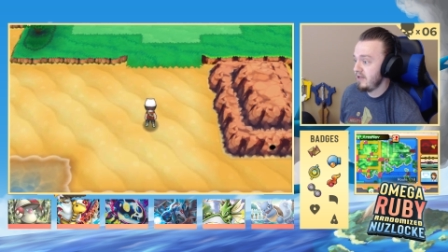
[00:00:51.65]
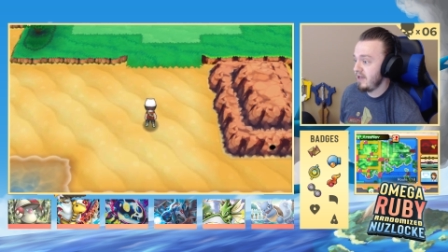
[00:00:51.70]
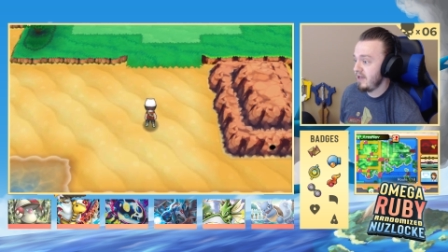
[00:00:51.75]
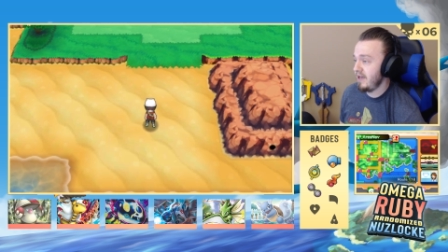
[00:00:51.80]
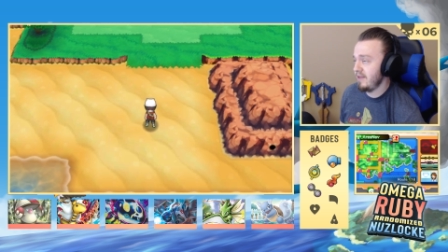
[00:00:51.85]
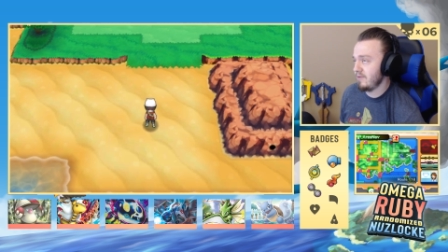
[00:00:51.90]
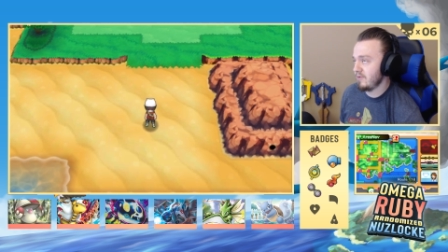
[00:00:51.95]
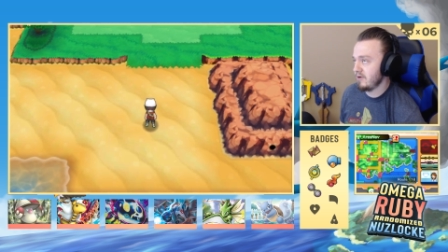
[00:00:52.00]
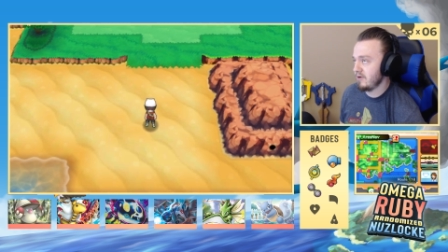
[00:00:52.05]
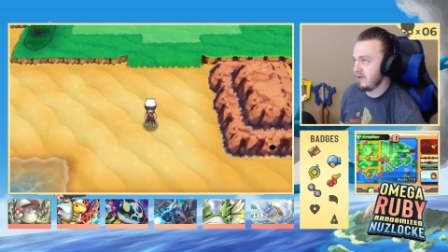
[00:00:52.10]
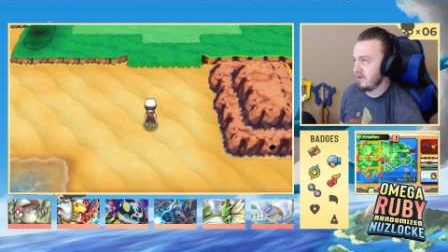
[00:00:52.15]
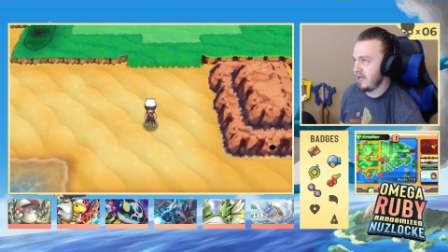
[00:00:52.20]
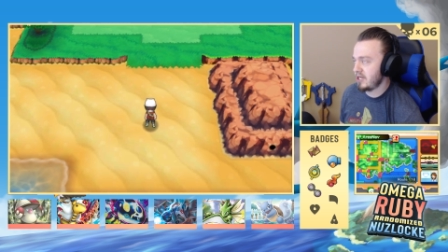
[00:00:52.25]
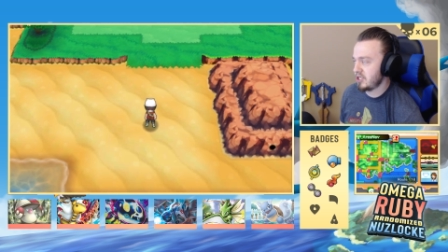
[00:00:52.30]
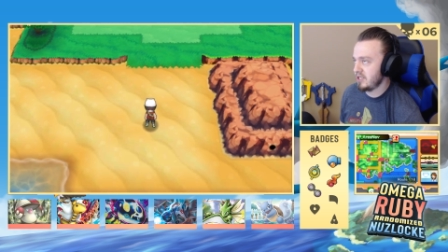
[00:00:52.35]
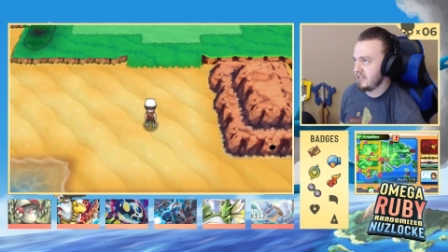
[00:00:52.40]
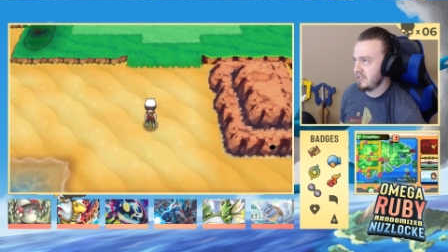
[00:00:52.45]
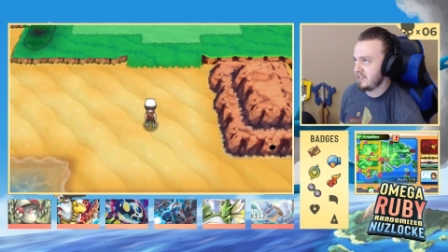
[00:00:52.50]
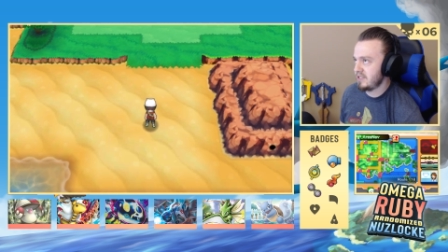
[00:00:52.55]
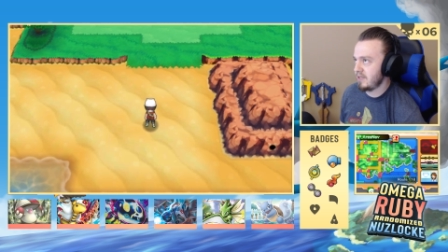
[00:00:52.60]
and then we're,
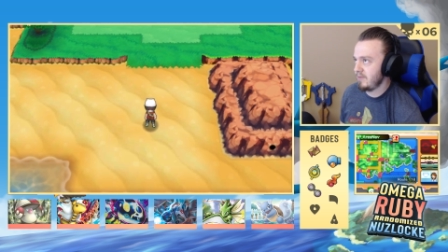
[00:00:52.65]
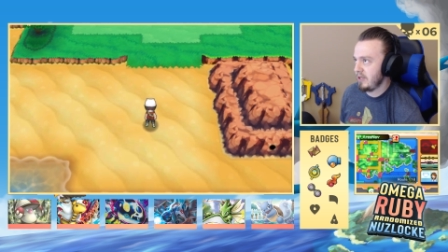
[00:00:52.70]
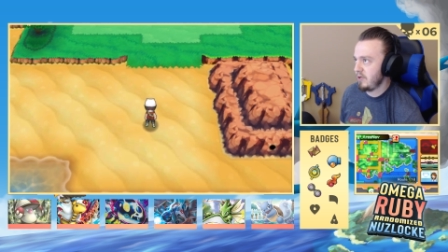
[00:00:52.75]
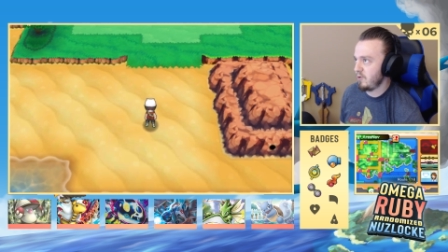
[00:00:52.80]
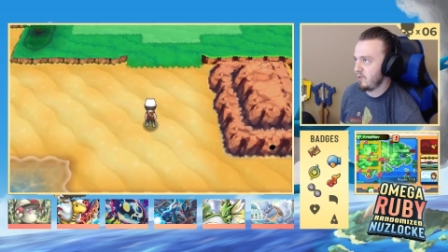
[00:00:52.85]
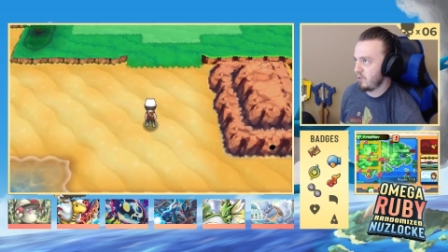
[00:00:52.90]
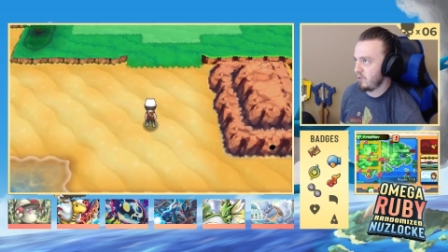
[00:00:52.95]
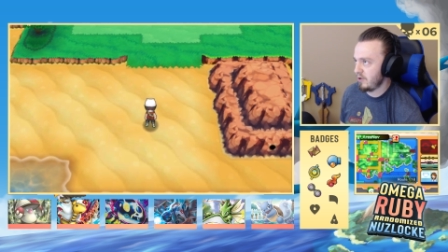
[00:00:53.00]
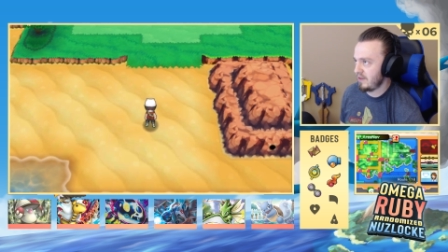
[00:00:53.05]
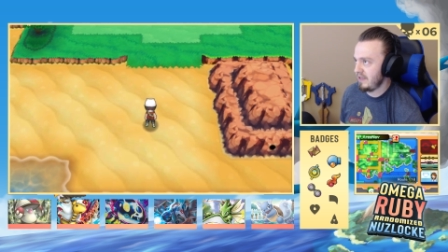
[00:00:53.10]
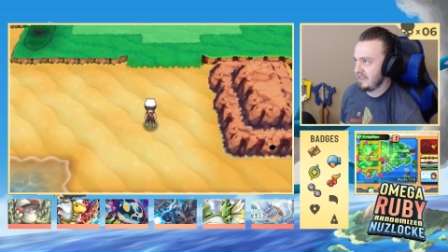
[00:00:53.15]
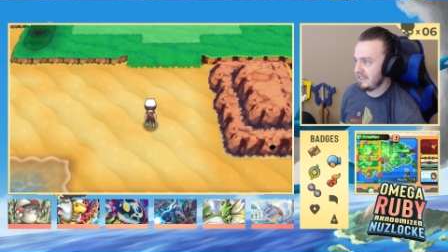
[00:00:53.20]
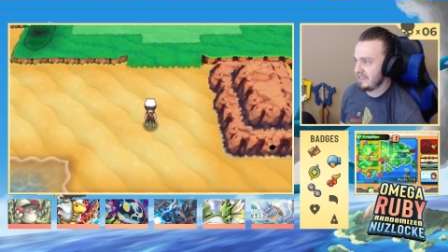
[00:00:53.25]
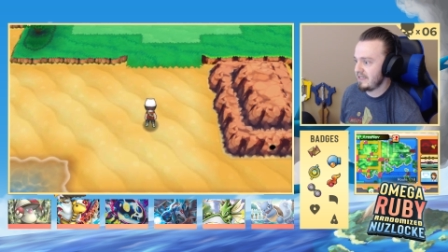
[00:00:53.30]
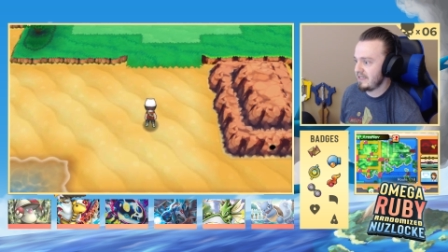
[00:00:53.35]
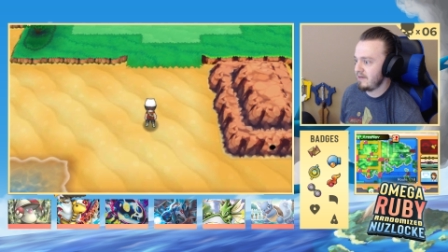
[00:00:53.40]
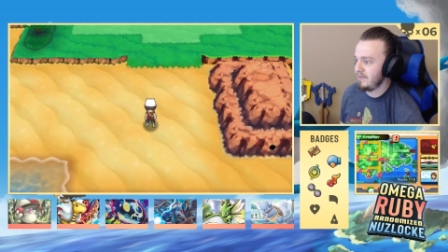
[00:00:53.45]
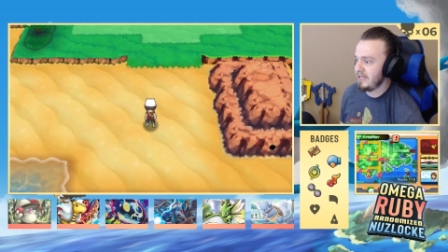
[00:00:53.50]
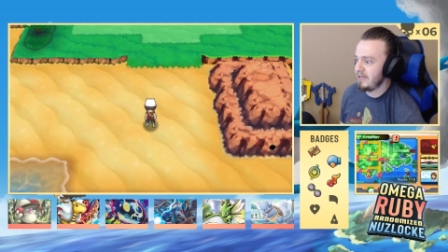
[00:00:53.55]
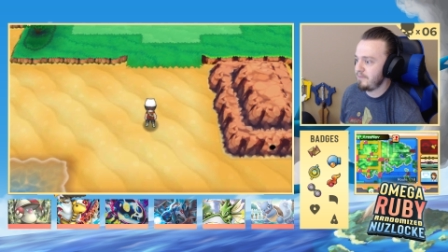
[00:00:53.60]
actually, it's going to be northeast
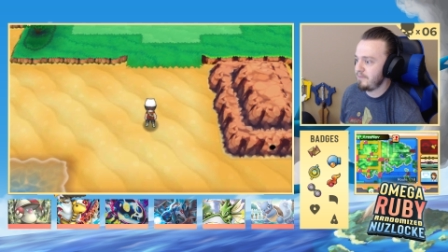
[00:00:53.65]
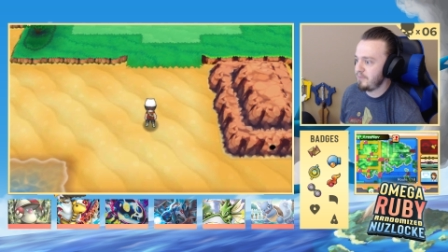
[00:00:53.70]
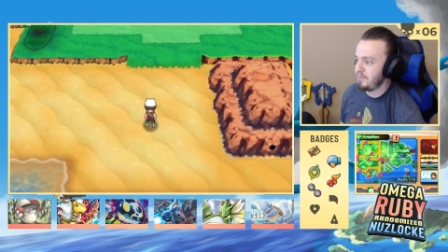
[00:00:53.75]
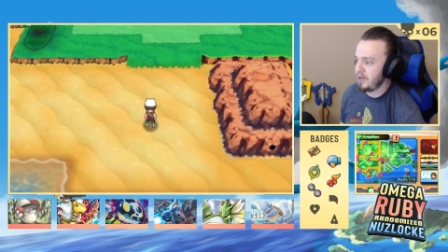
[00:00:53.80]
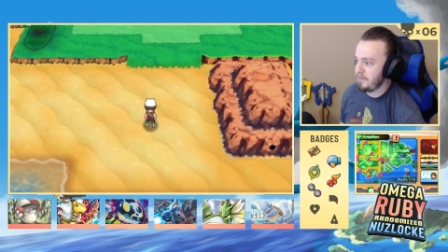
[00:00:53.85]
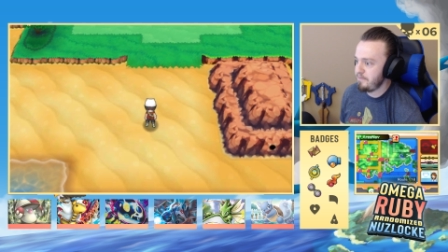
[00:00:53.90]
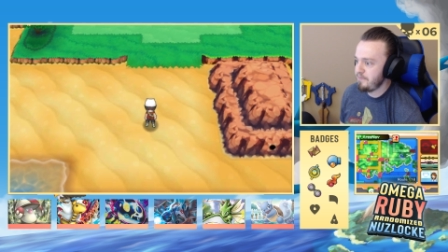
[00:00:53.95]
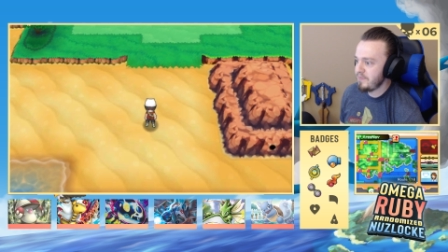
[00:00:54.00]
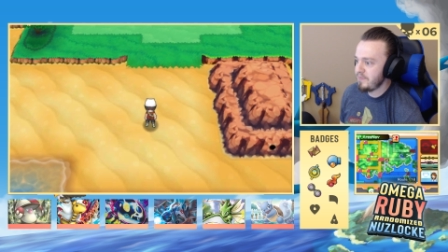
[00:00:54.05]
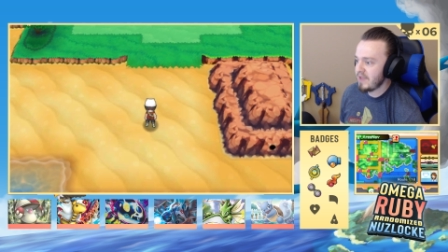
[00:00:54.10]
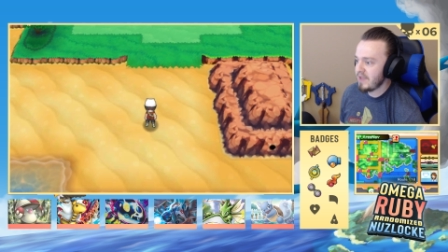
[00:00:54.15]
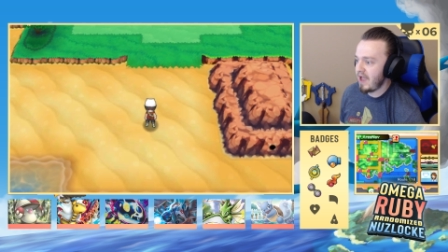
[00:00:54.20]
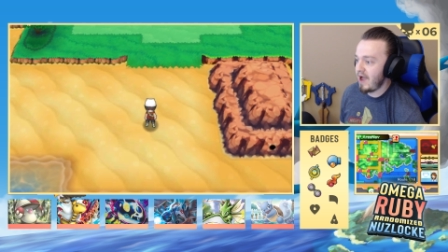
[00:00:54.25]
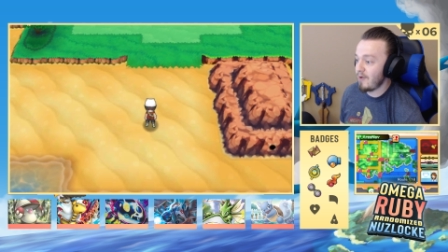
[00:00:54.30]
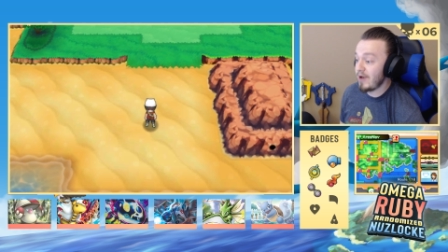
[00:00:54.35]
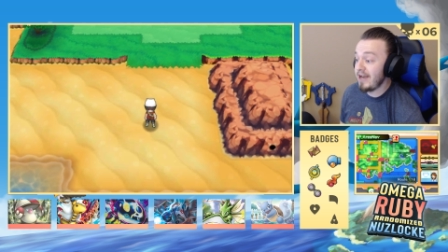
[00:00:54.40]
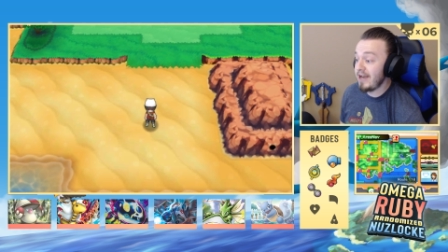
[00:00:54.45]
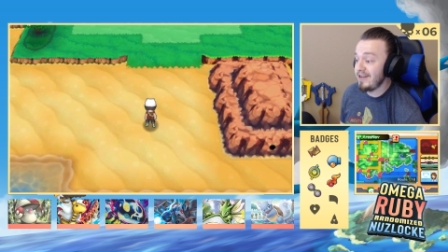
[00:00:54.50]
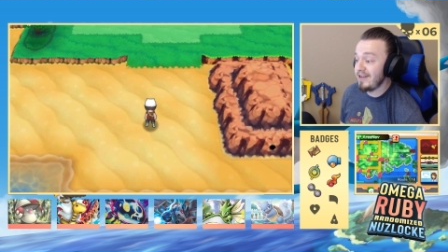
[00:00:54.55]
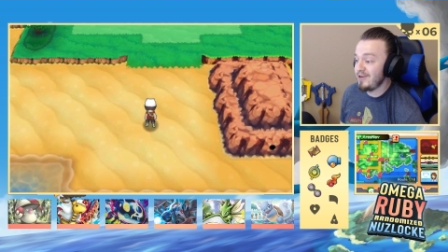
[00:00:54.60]
in a minute, but
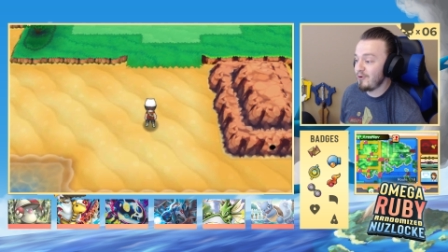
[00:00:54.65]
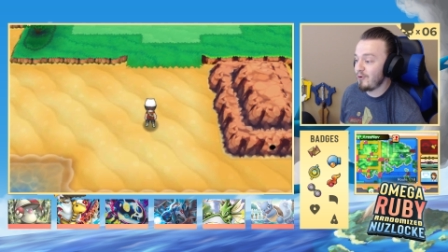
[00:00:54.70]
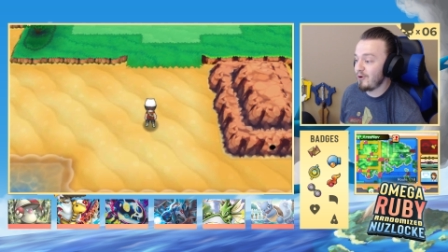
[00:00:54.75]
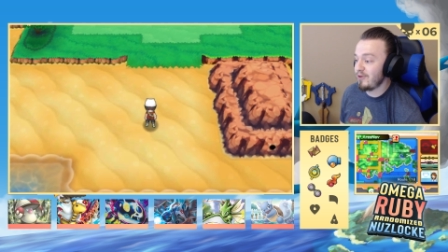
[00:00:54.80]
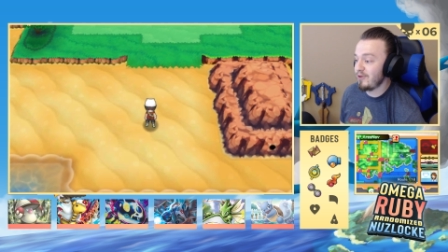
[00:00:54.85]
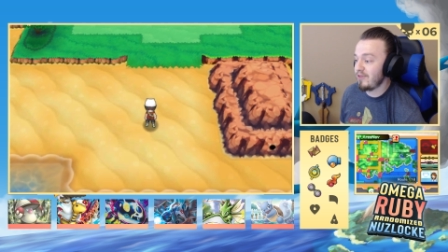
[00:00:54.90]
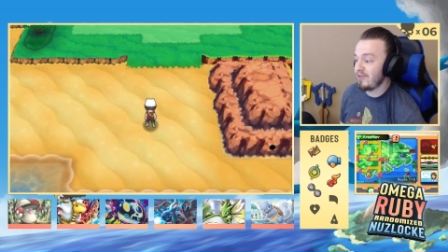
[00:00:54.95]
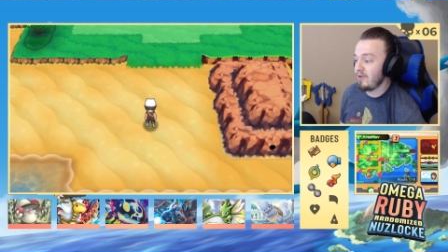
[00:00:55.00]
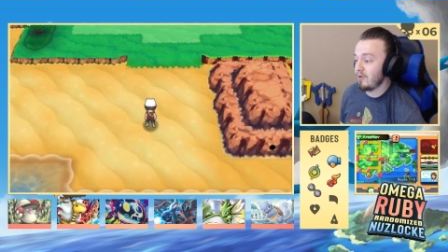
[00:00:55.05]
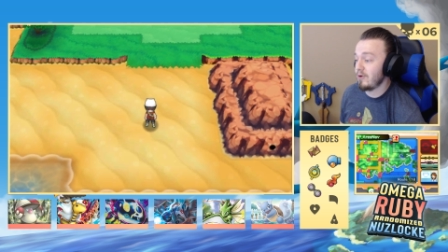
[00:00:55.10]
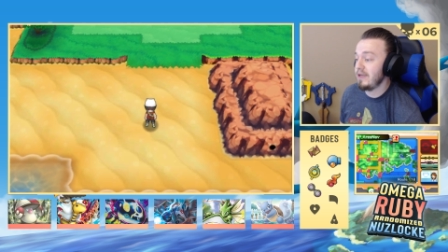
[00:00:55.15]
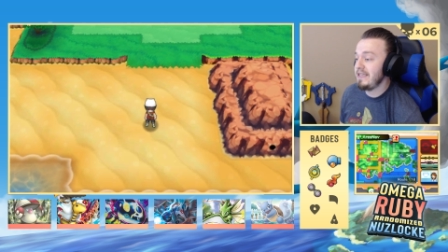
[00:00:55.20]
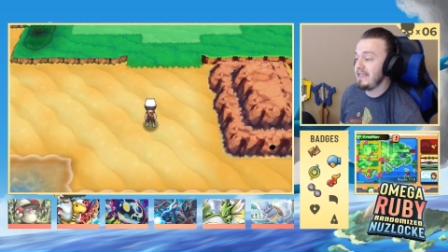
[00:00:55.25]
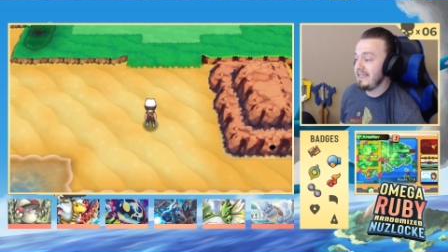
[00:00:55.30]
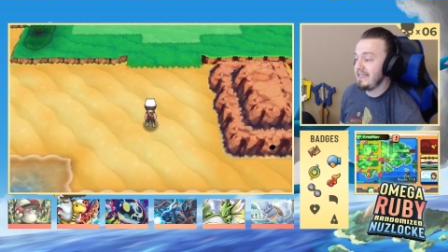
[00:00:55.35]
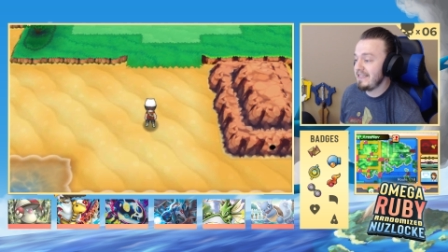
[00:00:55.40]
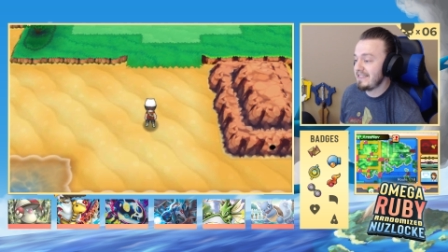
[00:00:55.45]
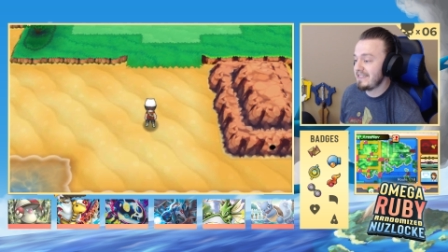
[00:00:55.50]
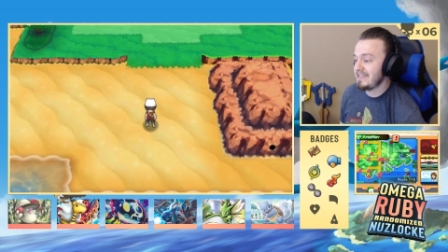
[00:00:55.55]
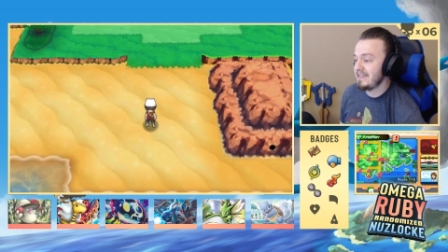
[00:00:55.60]
we're heading north or
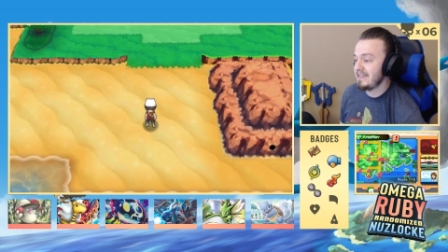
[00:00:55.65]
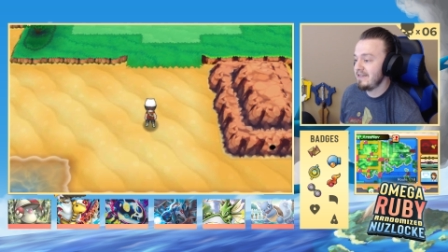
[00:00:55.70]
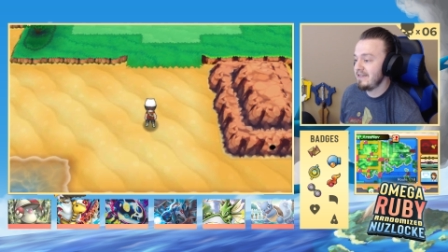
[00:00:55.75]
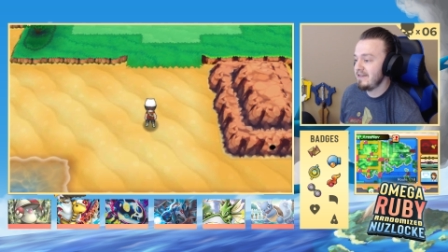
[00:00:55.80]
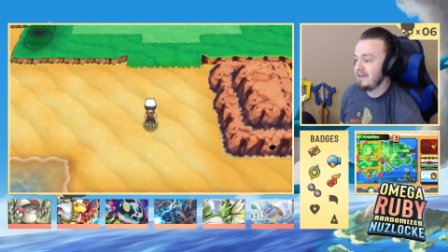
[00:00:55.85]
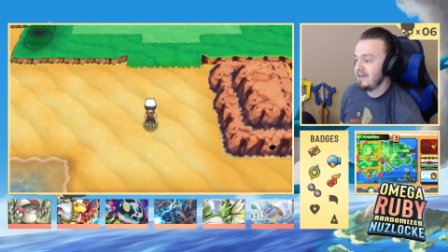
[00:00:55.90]
east.